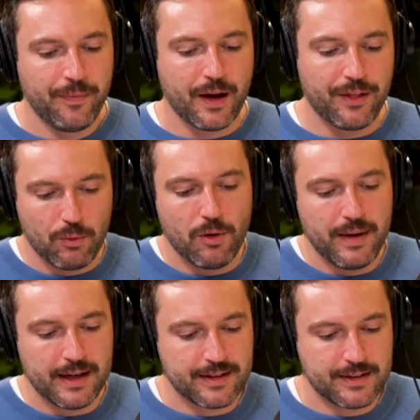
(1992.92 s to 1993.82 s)
I think what
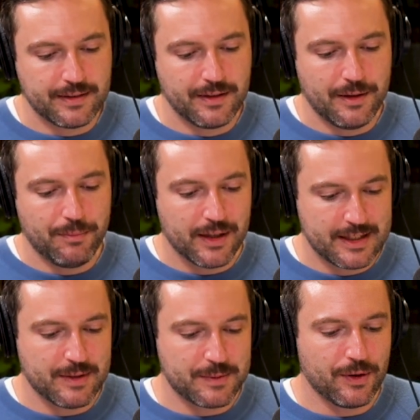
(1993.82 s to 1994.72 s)
makes
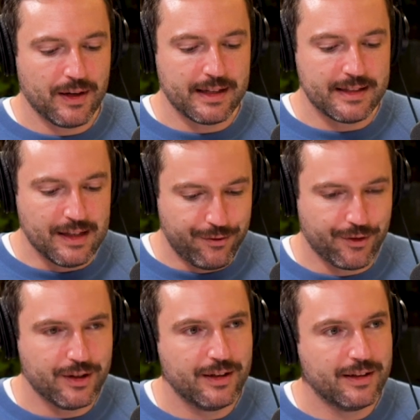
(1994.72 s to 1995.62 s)
marketing mix modeling
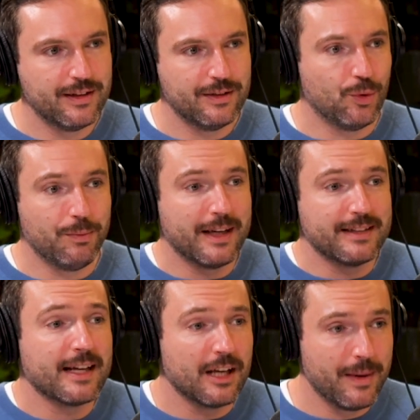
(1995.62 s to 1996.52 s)
different and what makes
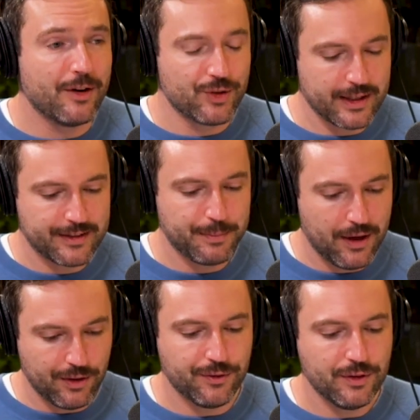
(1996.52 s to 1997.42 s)
Econometrics
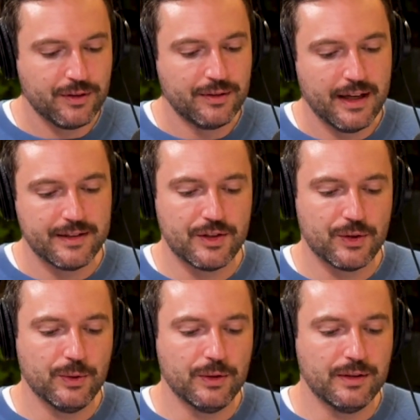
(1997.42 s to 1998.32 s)
powerful as a
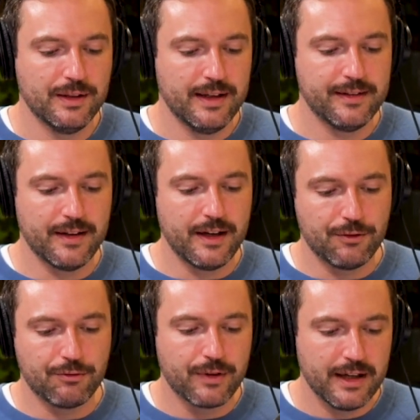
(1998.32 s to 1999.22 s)
tool is that it
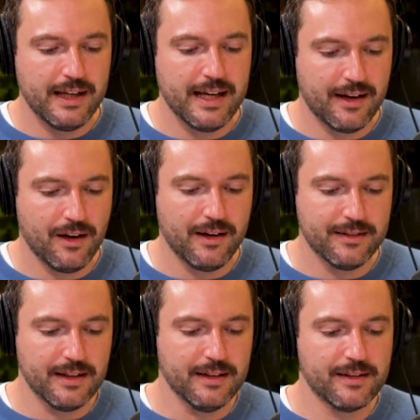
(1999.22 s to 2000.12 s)
really
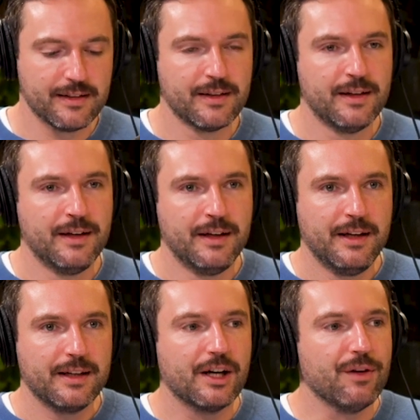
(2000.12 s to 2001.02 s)
analyzes
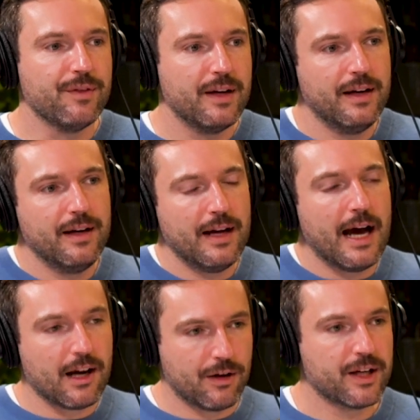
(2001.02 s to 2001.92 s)
kind of
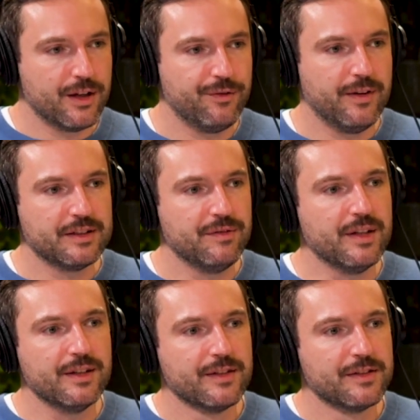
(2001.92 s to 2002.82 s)
aggregate
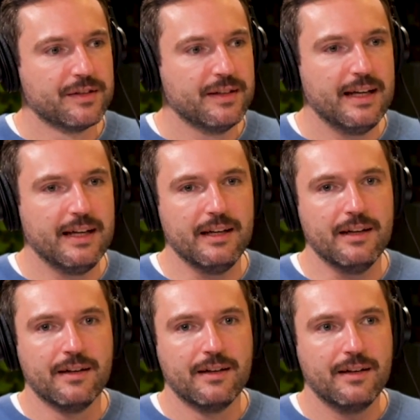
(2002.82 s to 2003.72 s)
effectiveness
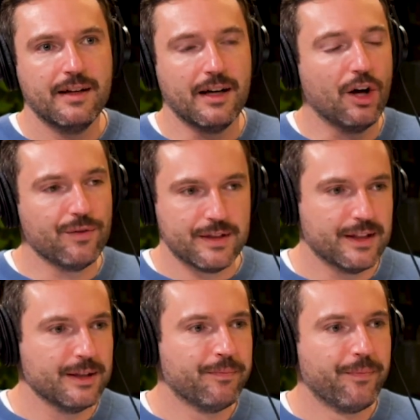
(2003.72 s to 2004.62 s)
in over
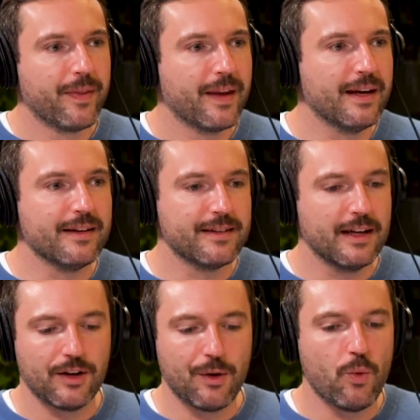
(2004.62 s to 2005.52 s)
time. And it's
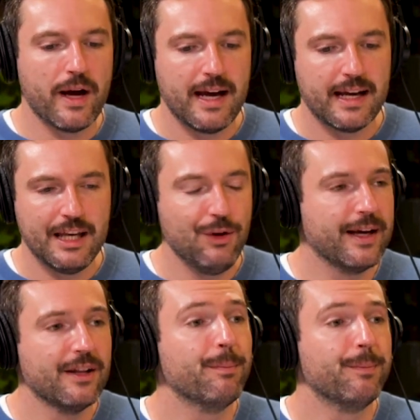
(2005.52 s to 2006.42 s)
saying, okay, where can you
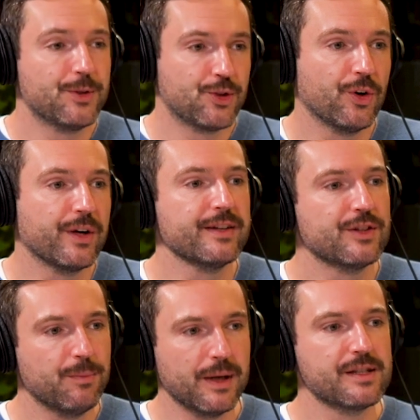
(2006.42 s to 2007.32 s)
get the strongest or
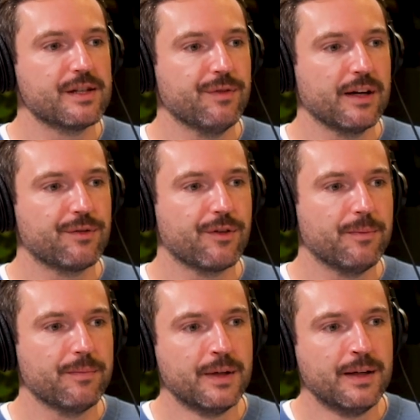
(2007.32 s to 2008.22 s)
the biggest effect
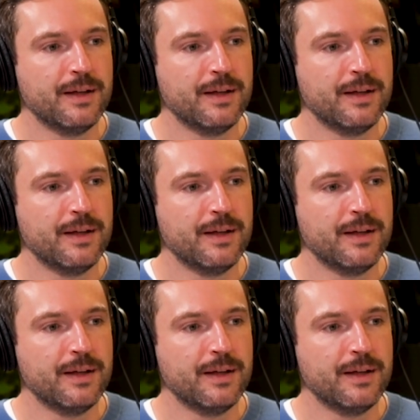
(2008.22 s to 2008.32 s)
from?